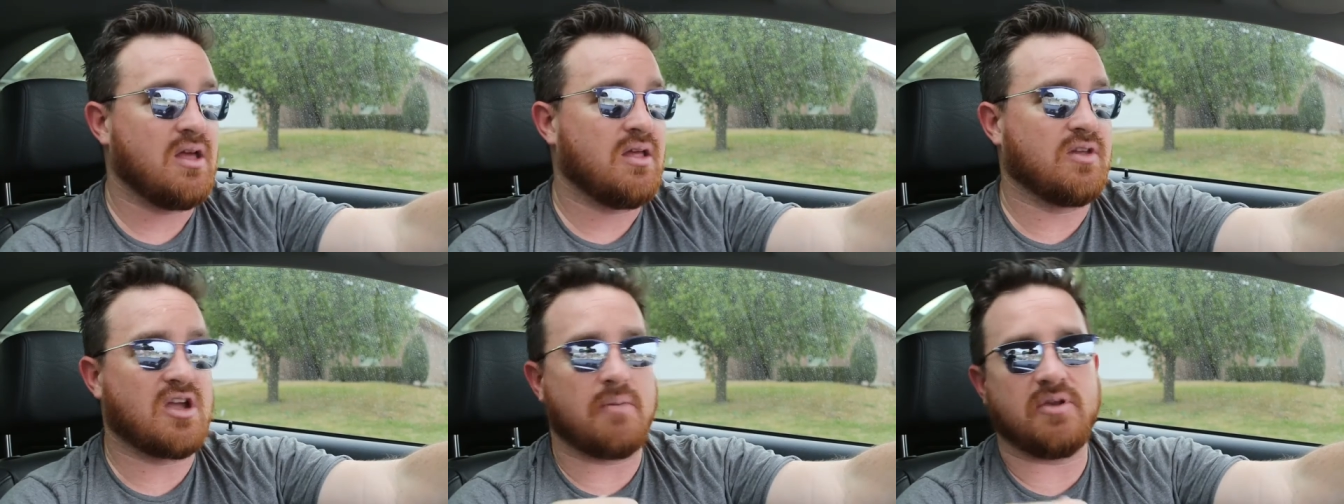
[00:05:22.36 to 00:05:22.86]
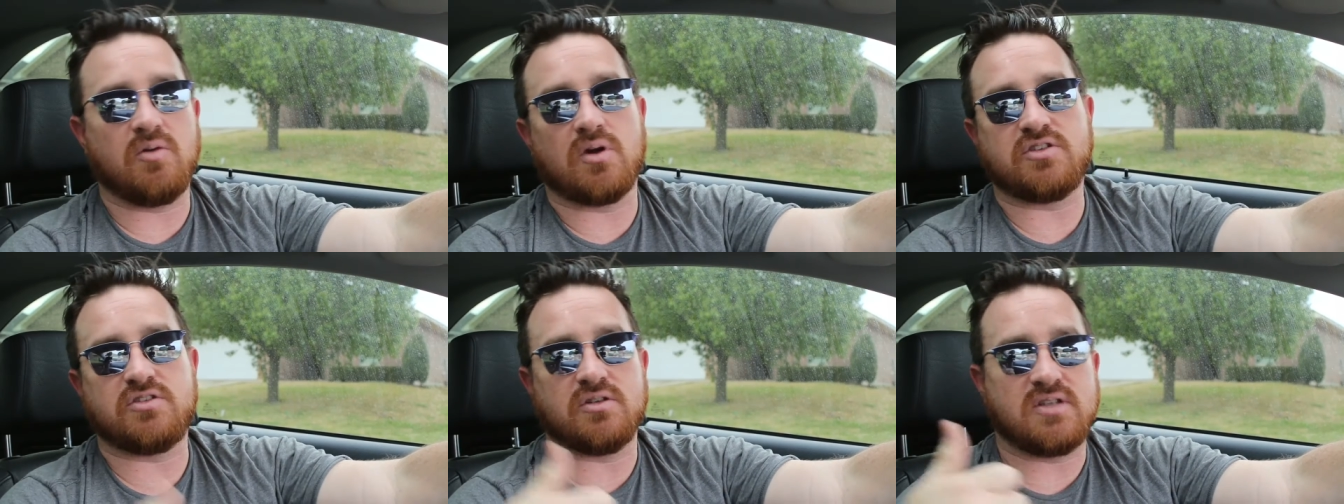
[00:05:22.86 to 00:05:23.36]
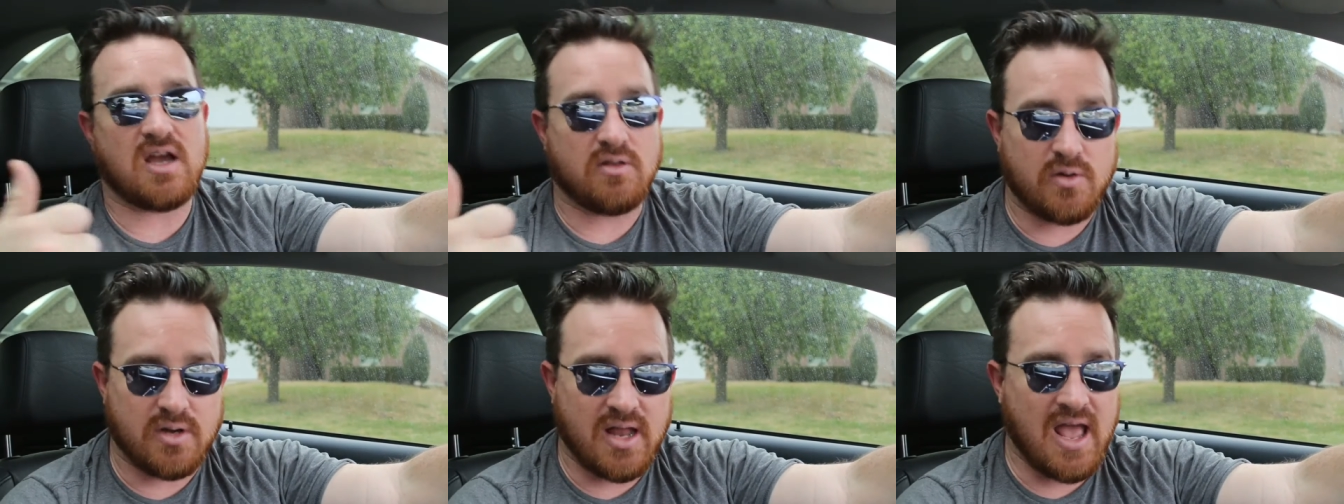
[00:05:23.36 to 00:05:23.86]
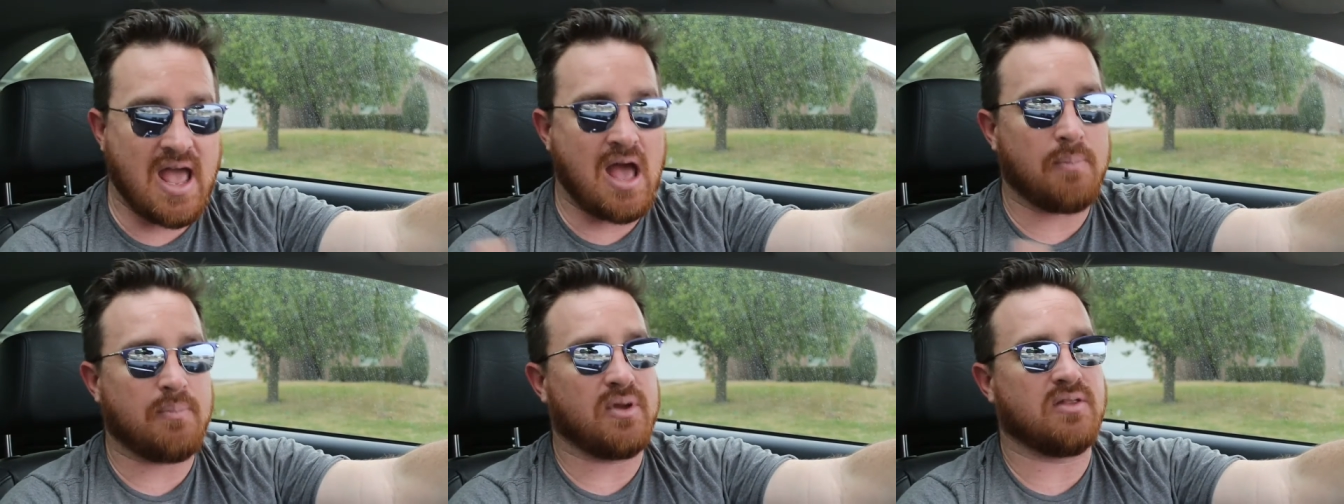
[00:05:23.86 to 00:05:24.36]
the company wants you to download an
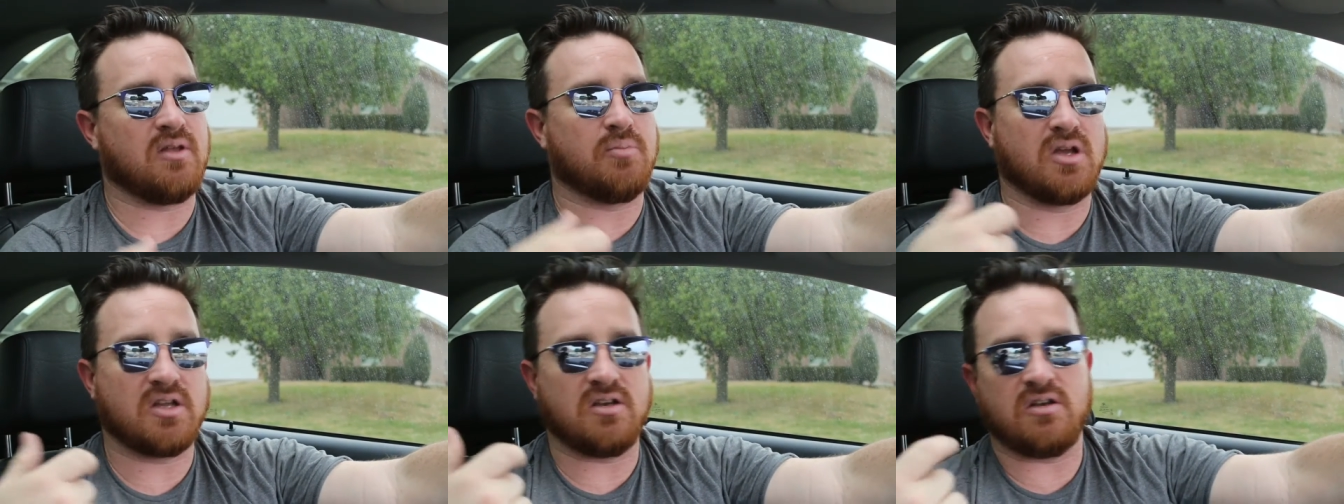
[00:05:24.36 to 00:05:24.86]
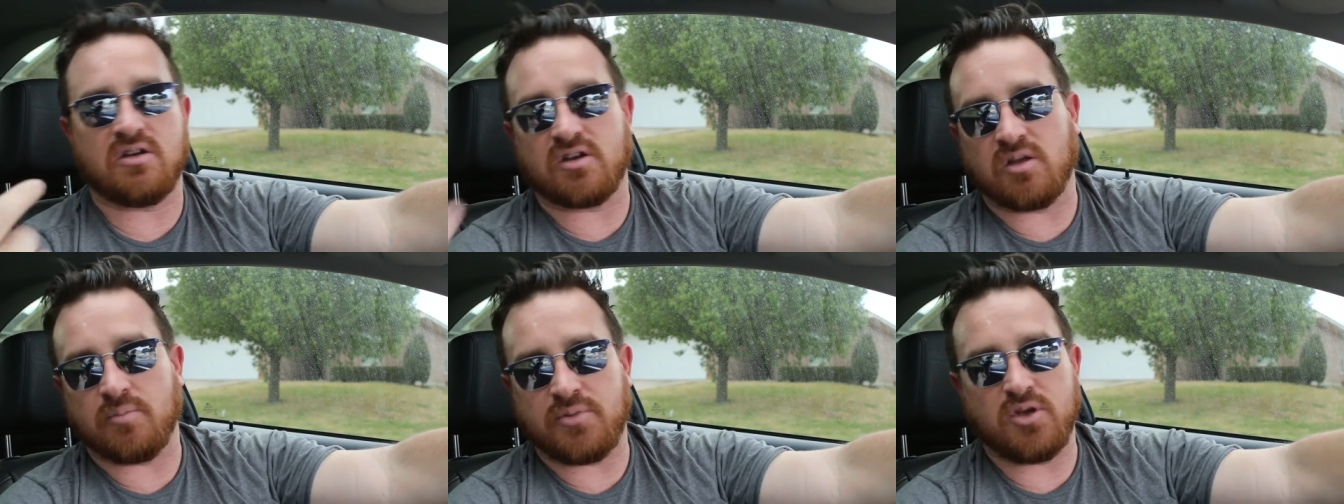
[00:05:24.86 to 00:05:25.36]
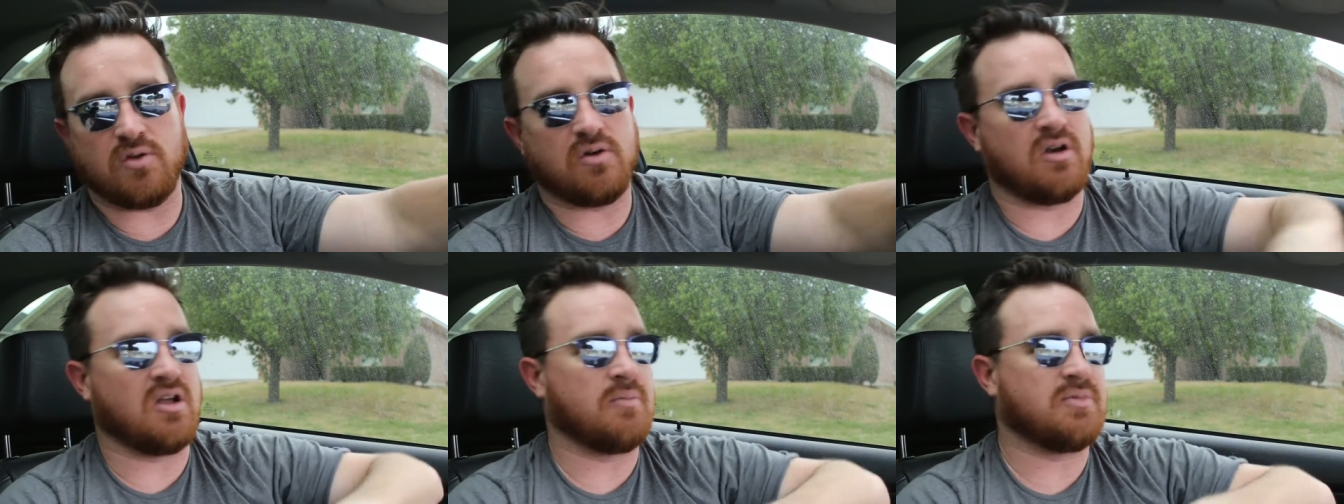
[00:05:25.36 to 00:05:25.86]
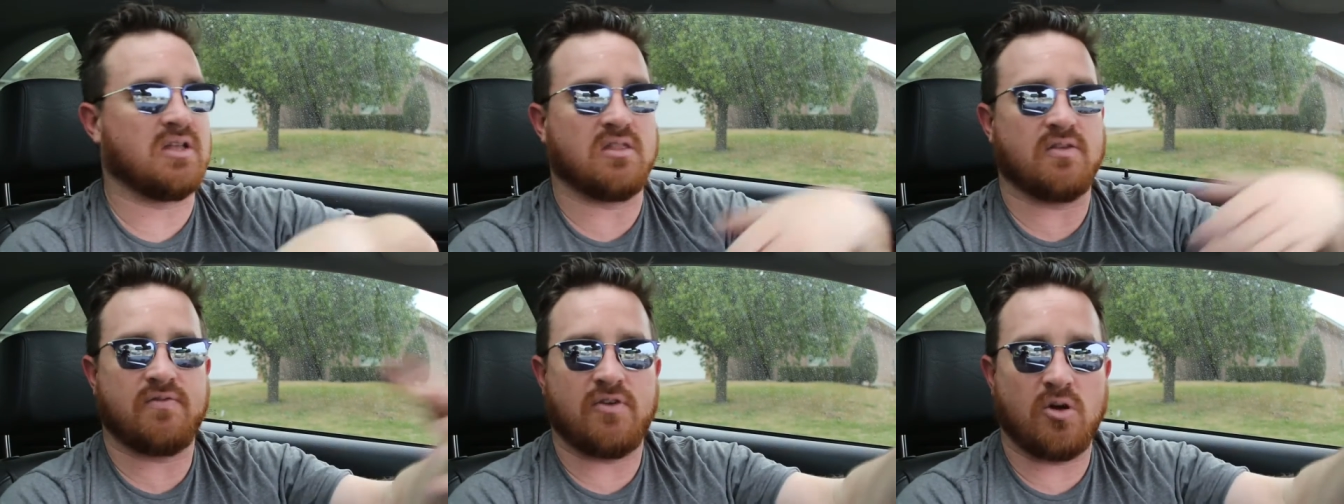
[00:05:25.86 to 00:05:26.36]
app and then plug it into your computer and update
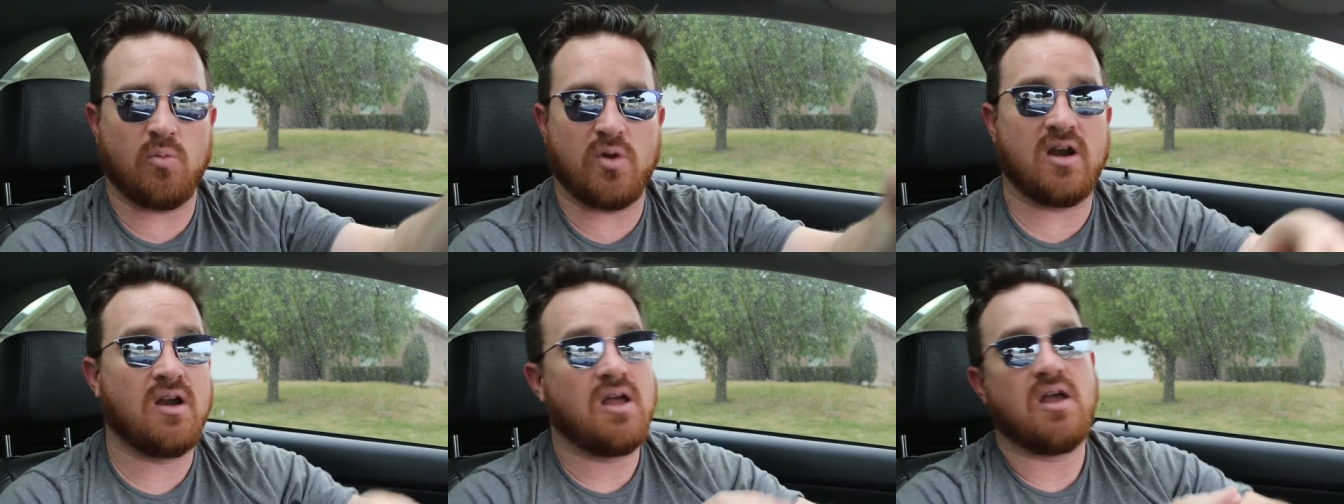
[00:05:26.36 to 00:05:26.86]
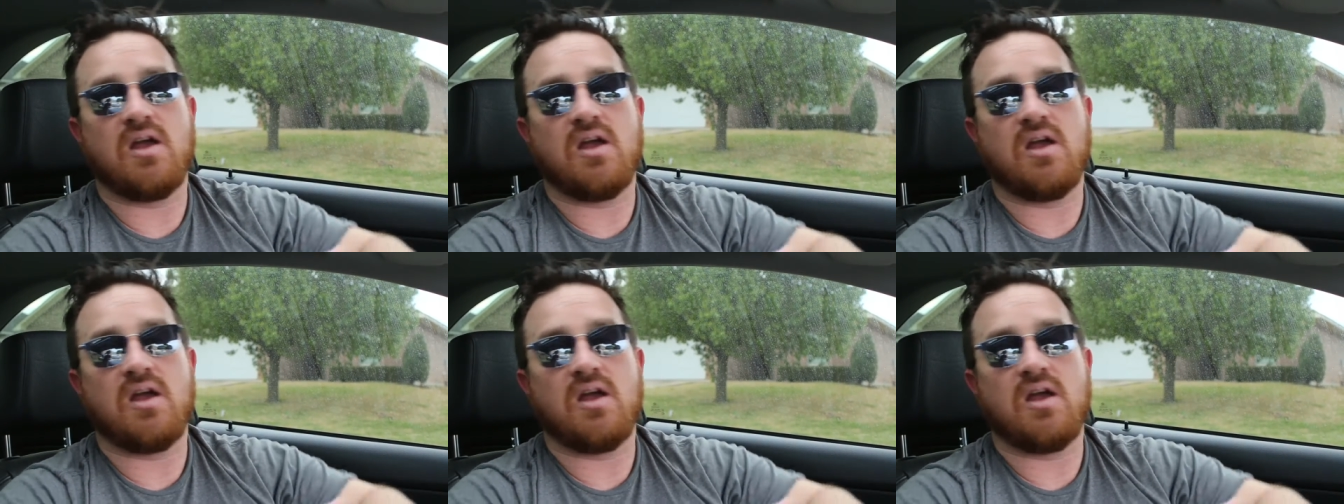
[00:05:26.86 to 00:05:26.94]
the firmware.